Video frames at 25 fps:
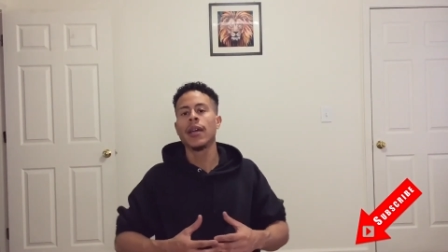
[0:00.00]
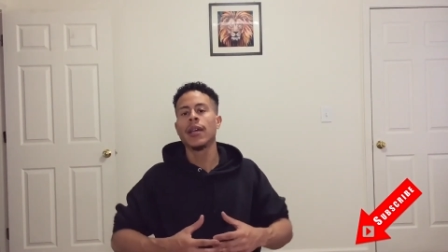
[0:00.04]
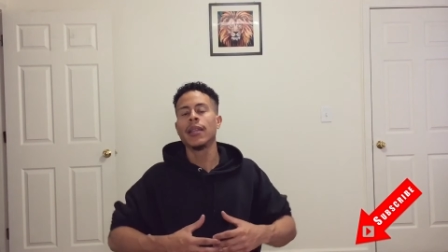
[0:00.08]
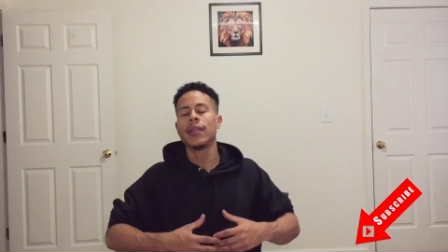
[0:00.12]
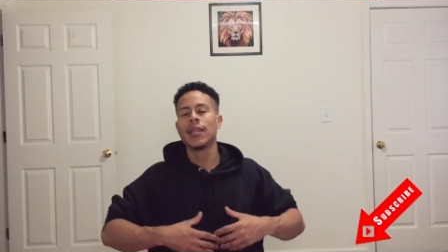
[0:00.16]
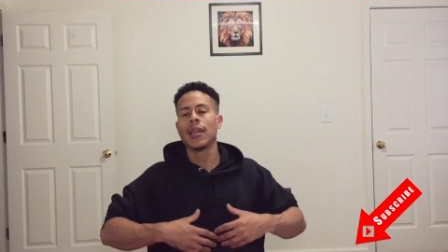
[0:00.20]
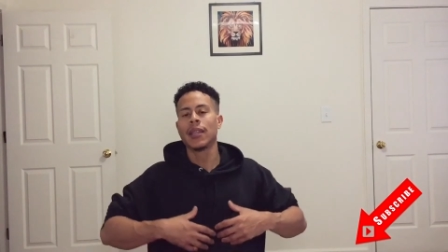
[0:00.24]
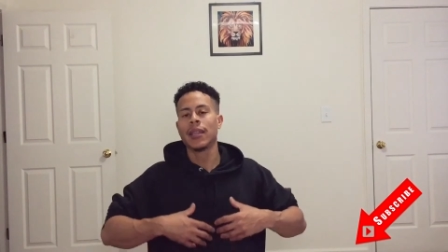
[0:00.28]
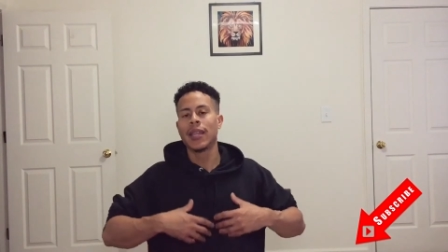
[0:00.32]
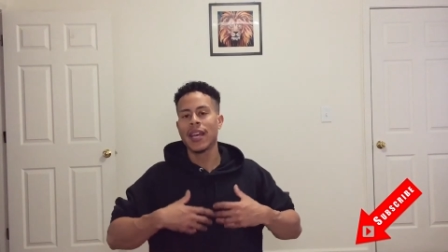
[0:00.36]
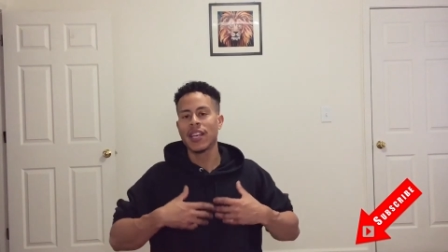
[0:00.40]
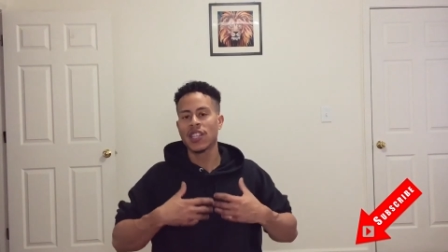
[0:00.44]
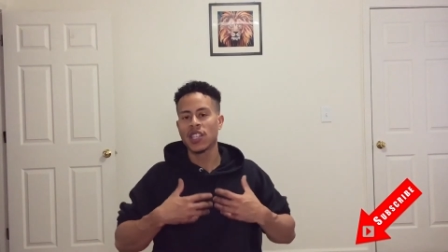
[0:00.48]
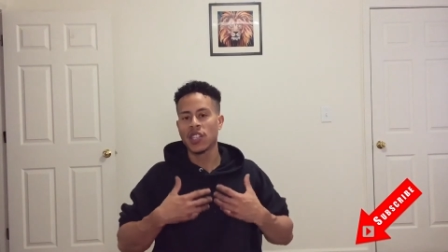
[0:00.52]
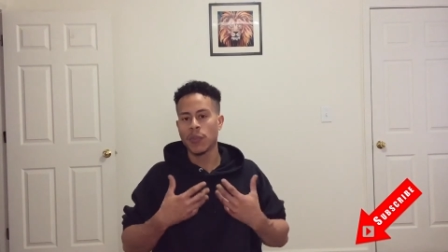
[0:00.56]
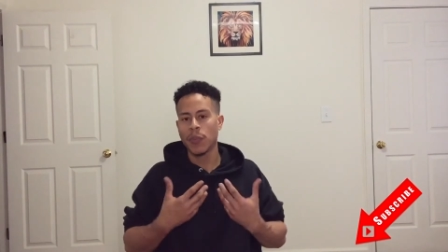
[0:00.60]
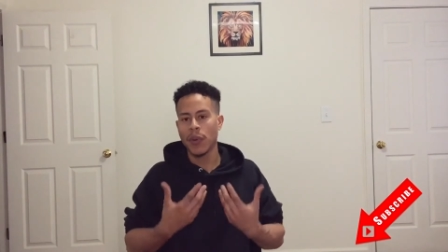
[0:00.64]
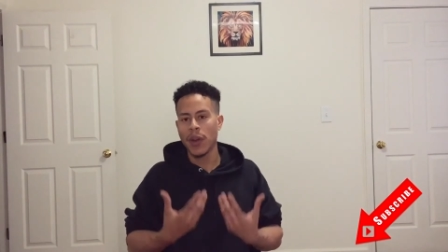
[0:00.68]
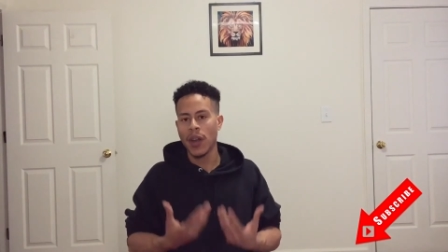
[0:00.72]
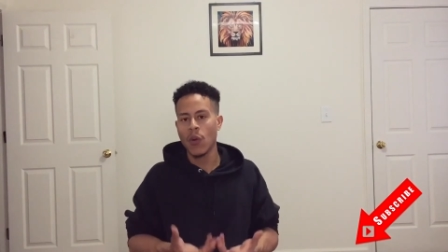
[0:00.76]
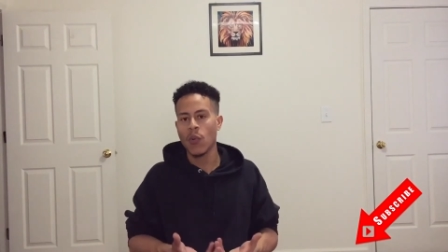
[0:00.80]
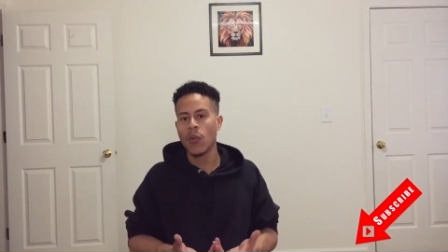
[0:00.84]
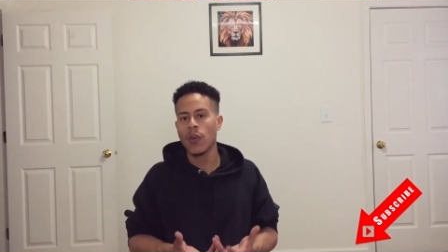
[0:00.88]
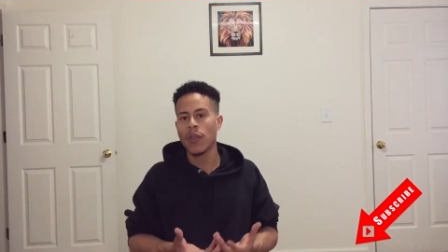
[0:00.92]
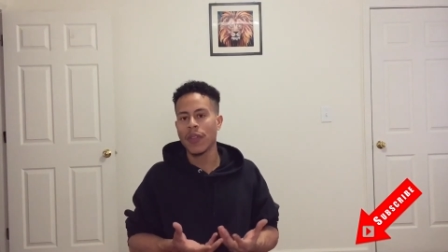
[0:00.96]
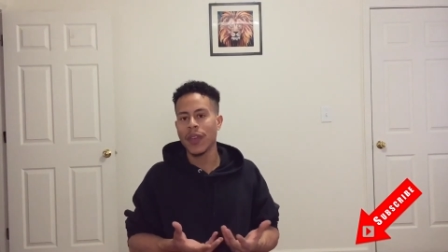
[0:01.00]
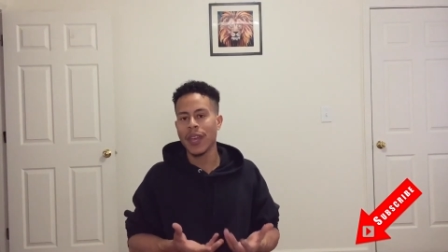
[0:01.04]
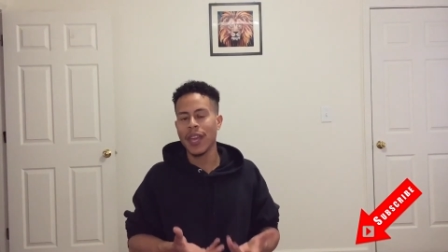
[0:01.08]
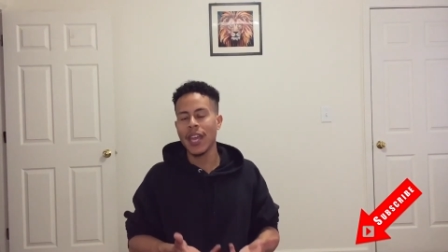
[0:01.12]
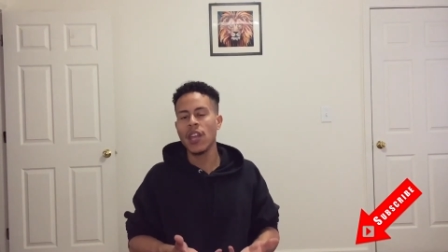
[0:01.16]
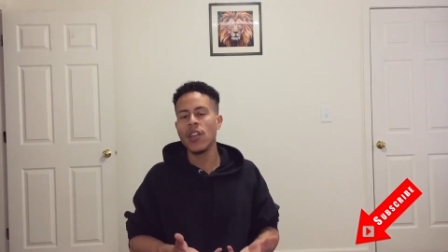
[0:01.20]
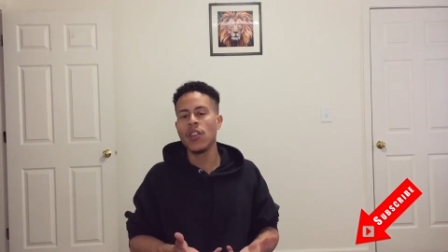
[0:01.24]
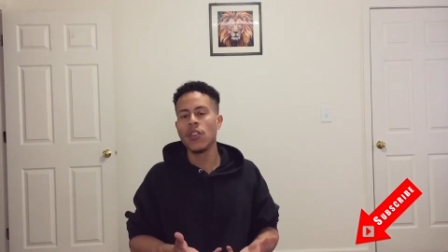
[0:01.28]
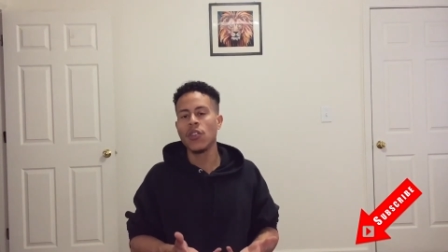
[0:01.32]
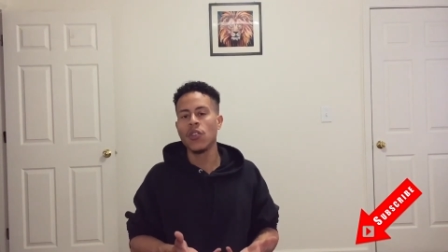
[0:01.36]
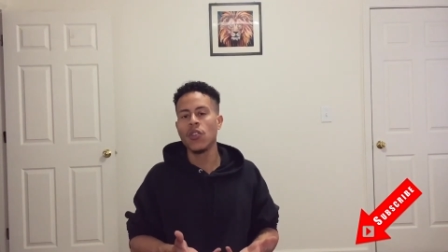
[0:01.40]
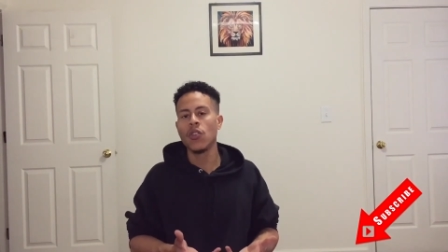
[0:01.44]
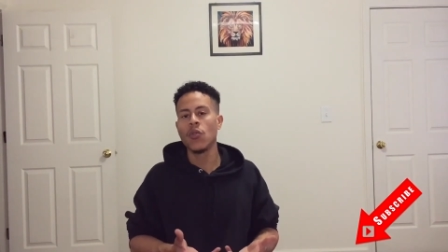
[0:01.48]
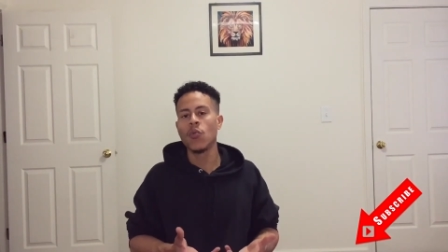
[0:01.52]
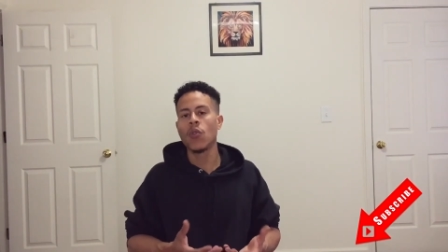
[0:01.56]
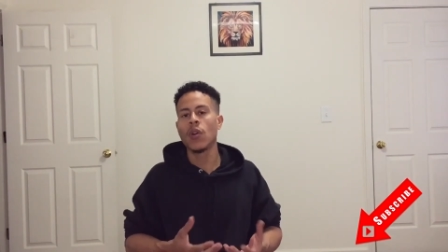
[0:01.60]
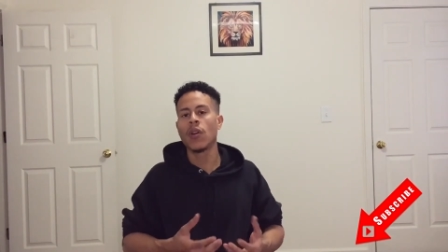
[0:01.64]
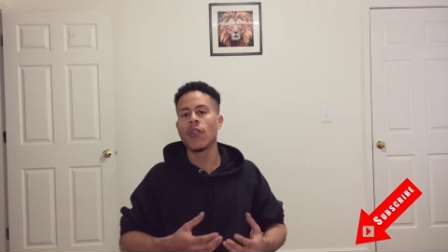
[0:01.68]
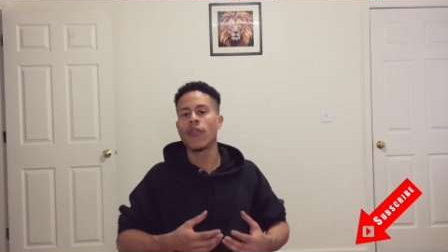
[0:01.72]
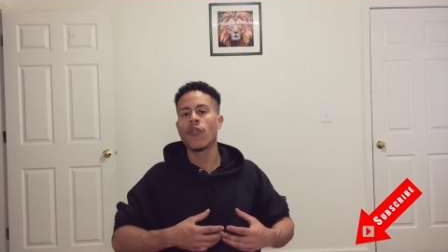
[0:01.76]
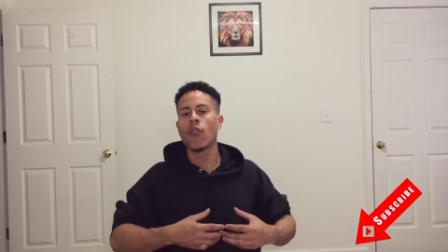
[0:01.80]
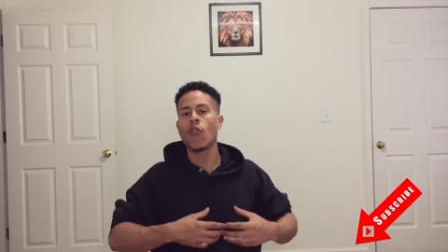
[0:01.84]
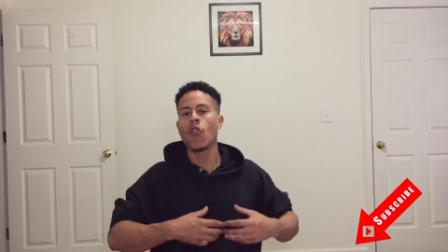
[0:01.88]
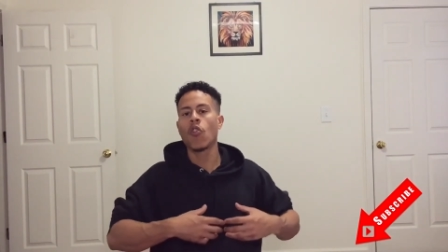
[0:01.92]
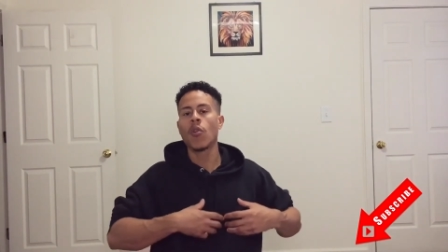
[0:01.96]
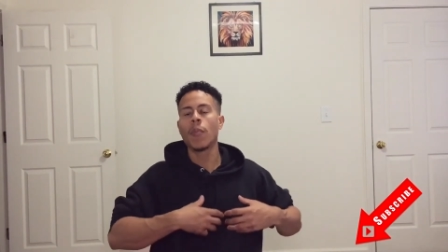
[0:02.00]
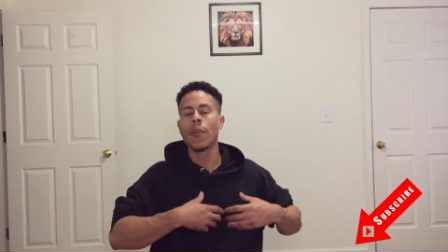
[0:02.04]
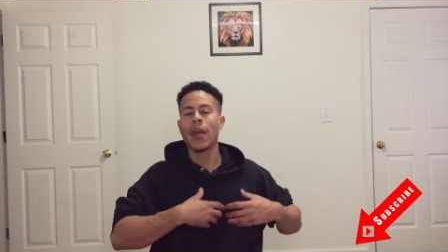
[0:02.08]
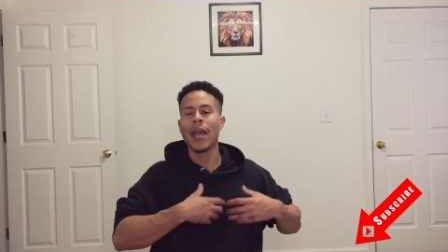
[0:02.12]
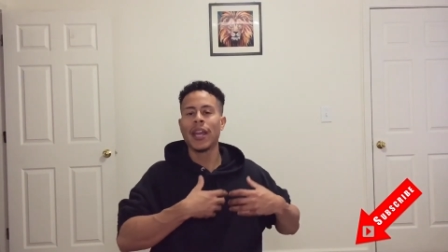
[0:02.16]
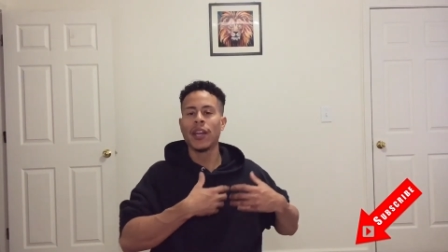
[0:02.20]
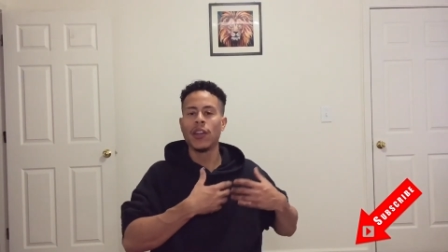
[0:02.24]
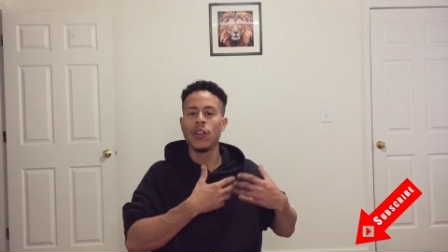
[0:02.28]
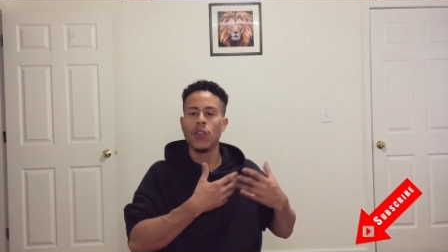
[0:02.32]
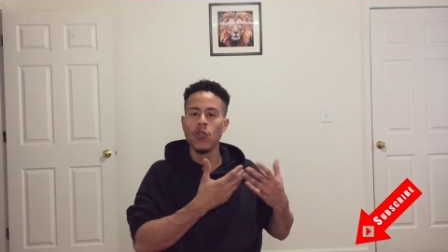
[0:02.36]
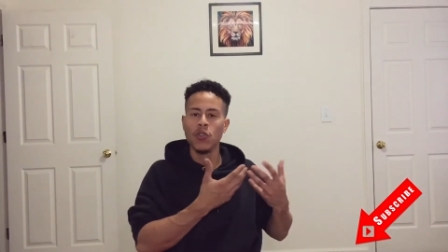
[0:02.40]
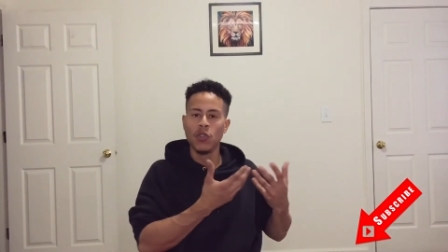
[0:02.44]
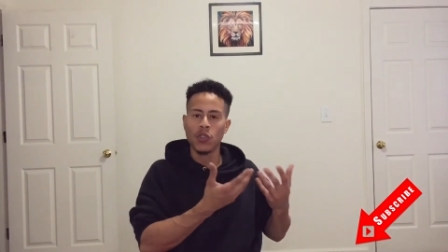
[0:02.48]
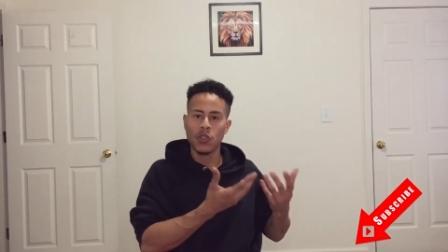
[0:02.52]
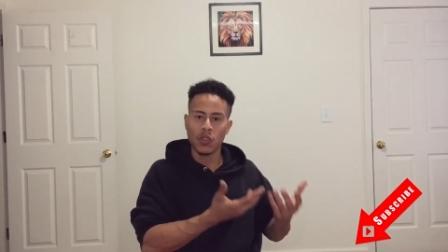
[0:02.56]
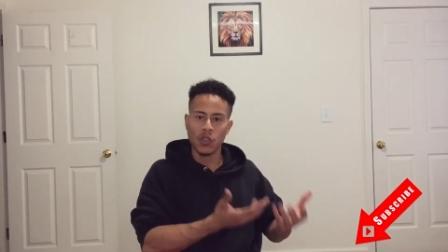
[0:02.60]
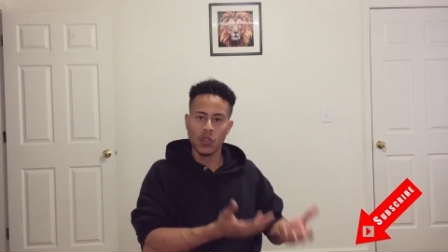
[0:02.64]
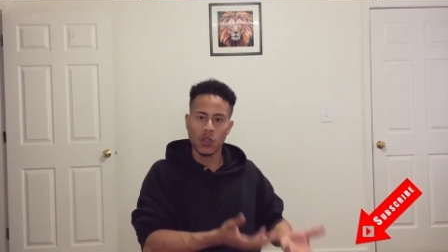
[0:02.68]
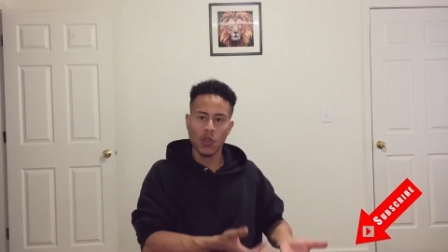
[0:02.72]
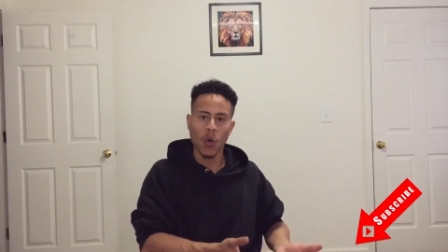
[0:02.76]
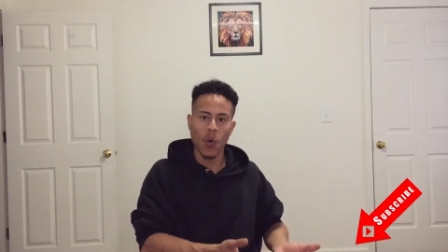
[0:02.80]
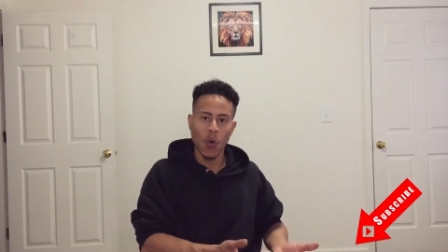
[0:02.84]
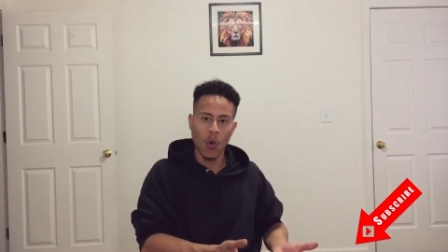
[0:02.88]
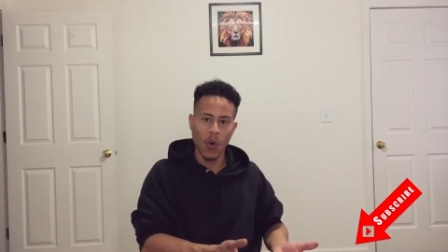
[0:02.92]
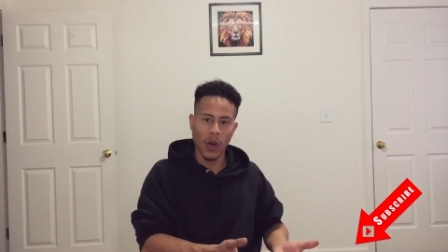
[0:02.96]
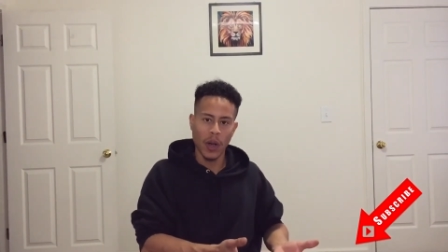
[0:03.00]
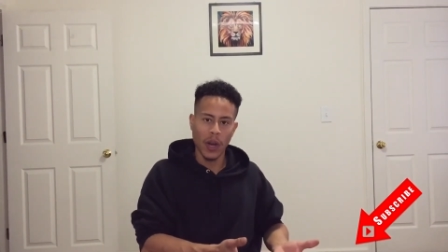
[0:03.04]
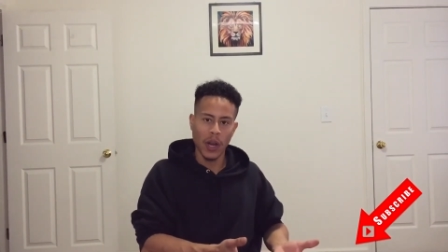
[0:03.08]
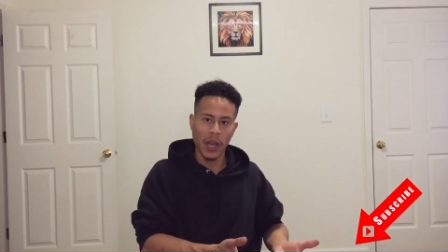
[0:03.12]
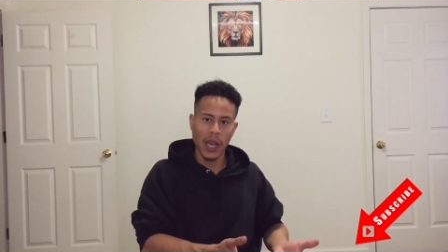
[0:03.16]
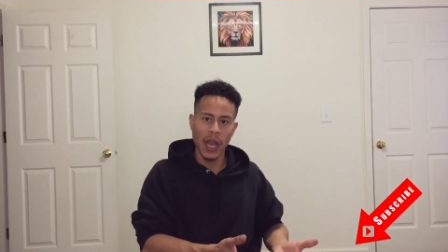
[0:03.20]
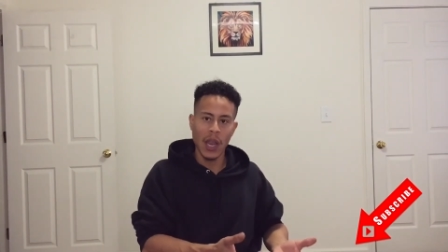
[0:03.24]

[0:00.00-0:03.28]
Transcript: then that spirit within you will form a new story.